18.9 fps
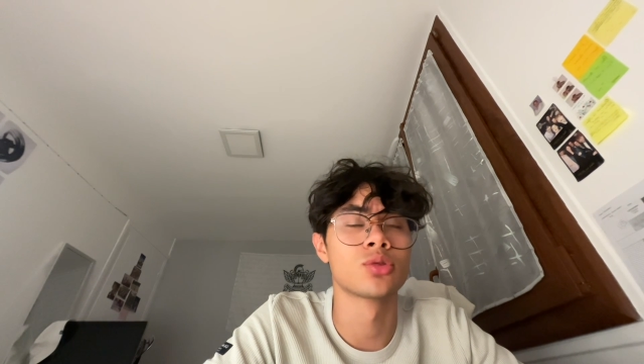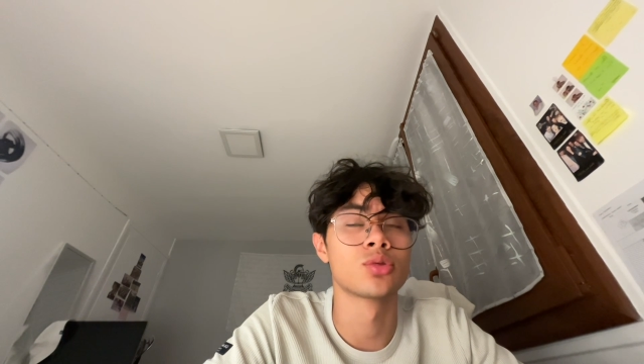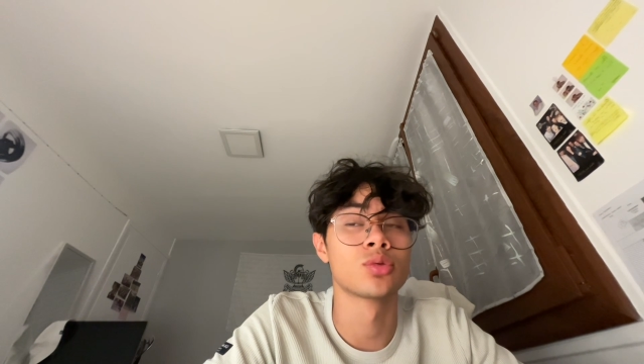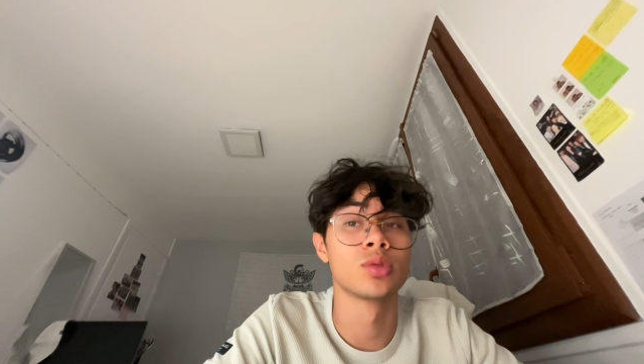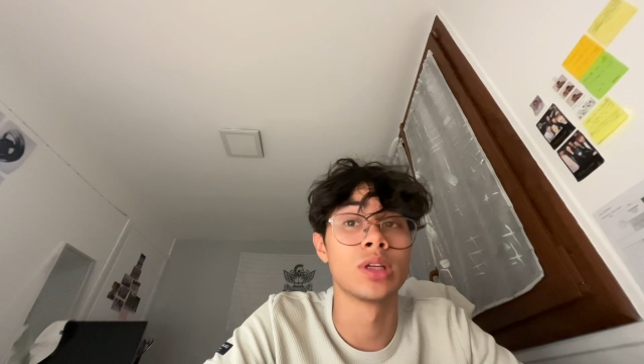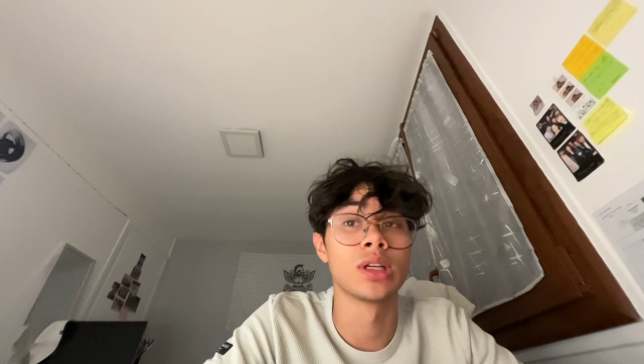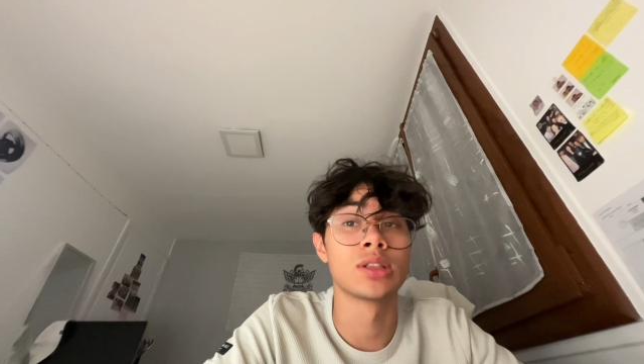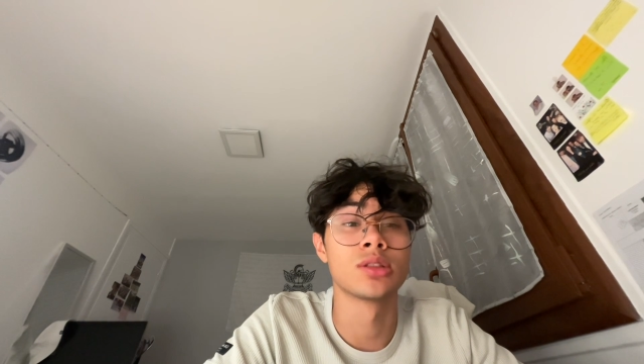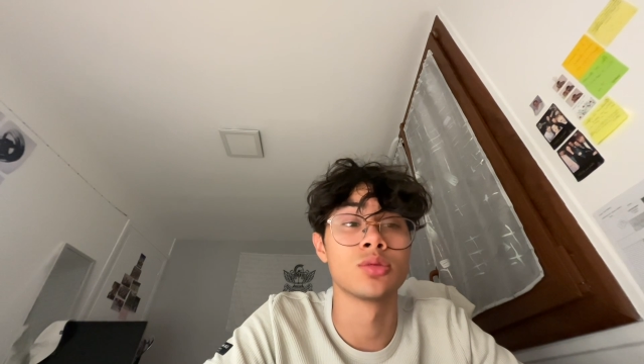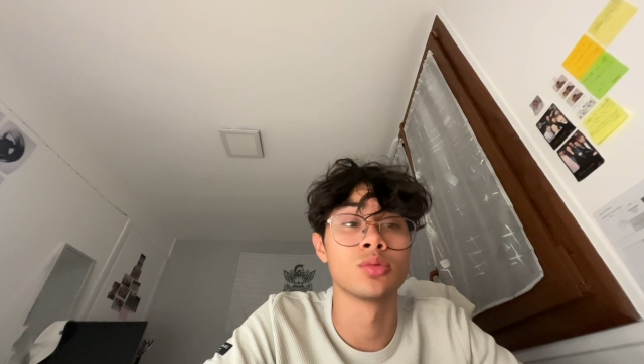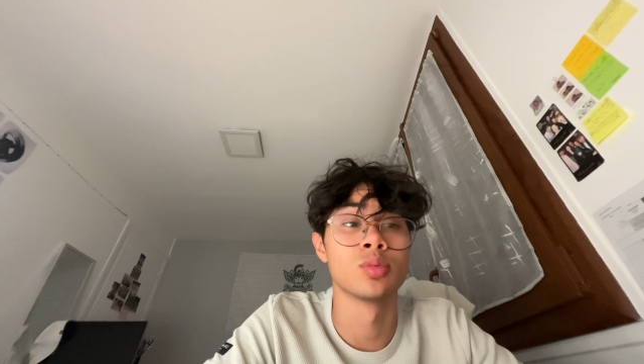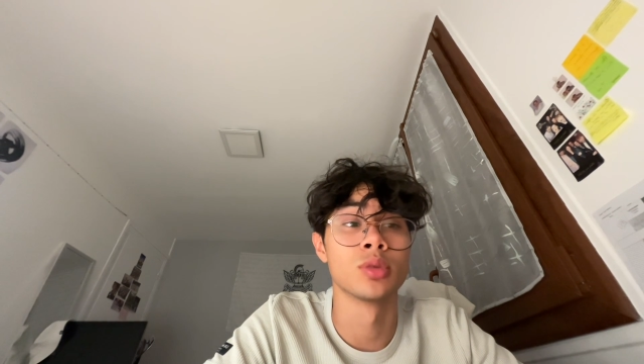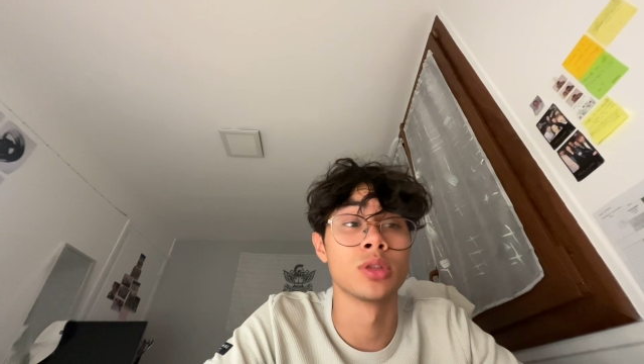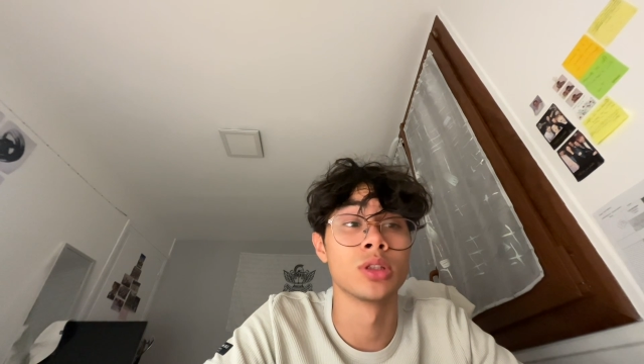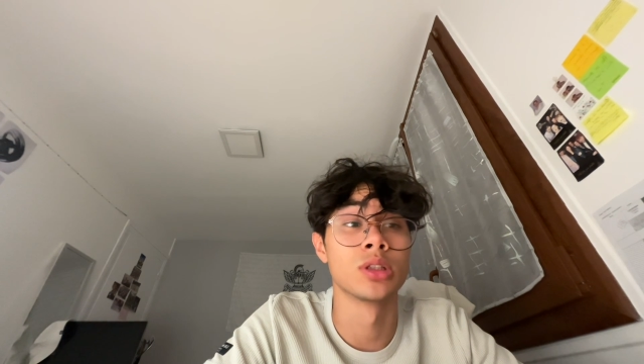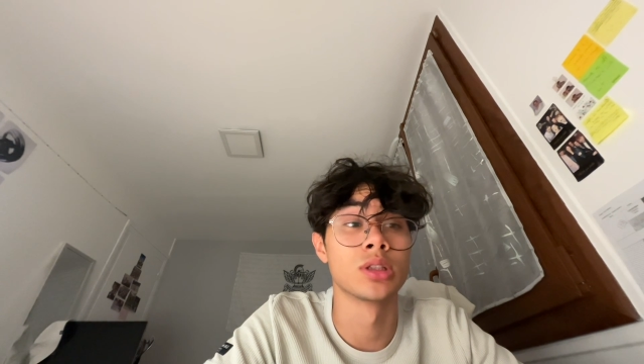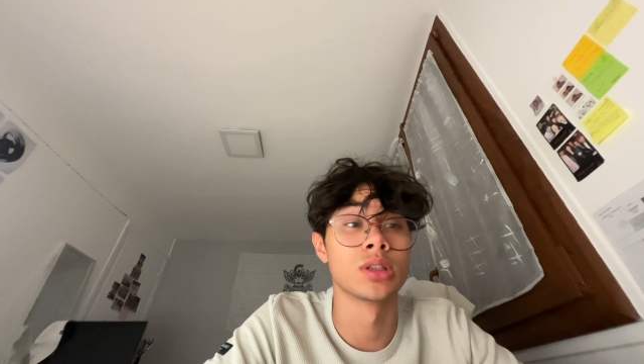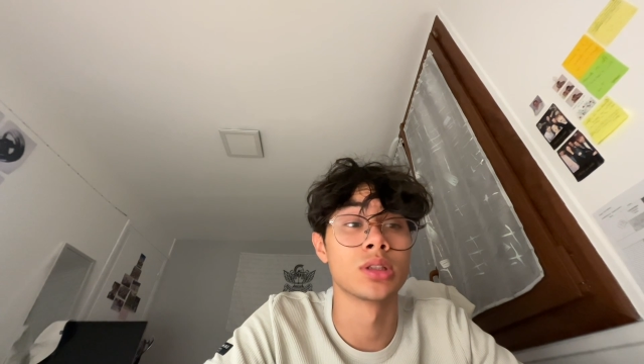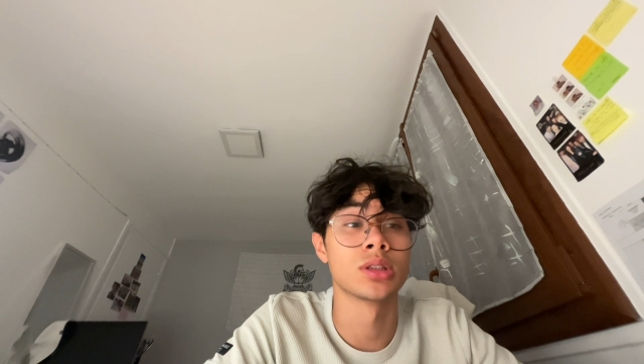to get into
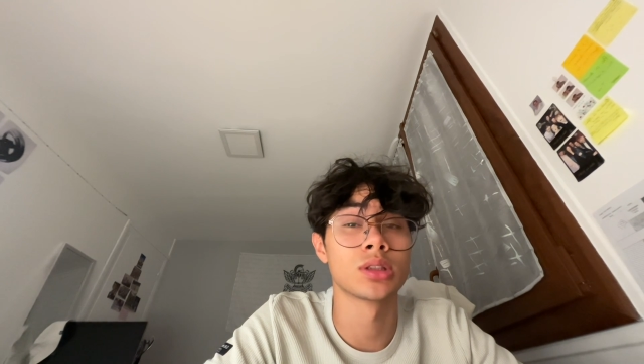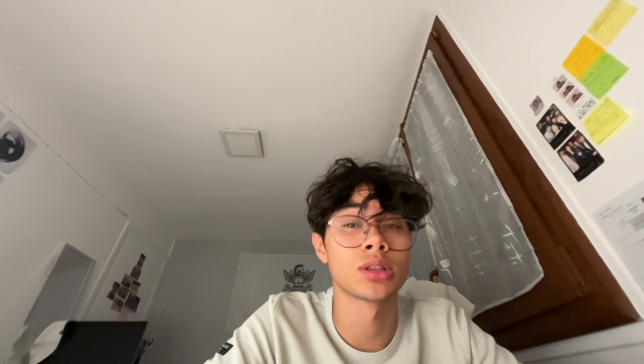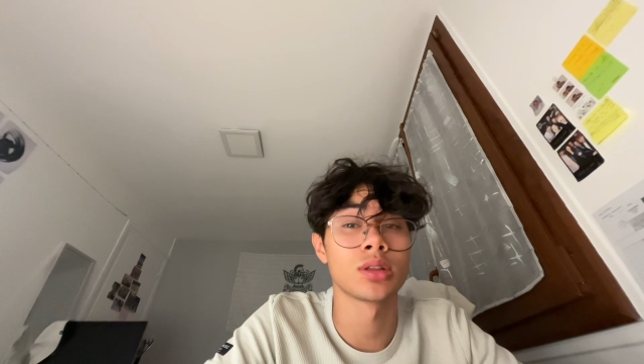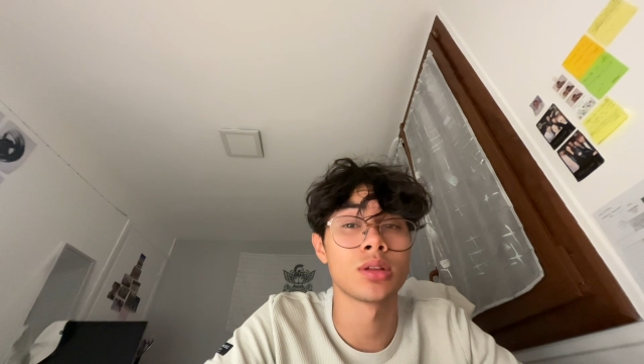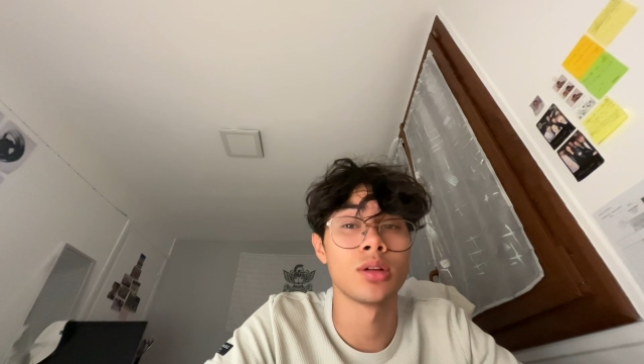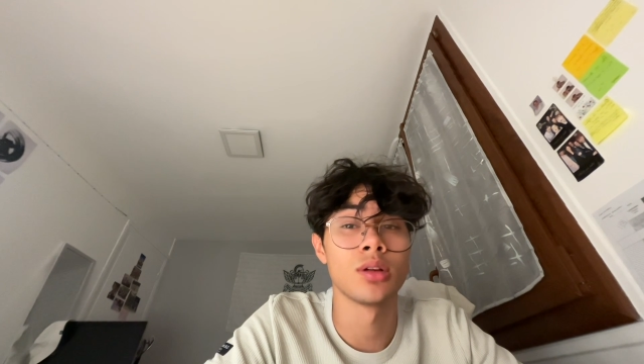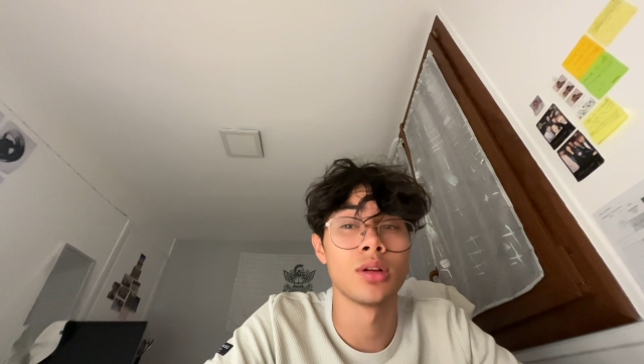Polytechnique,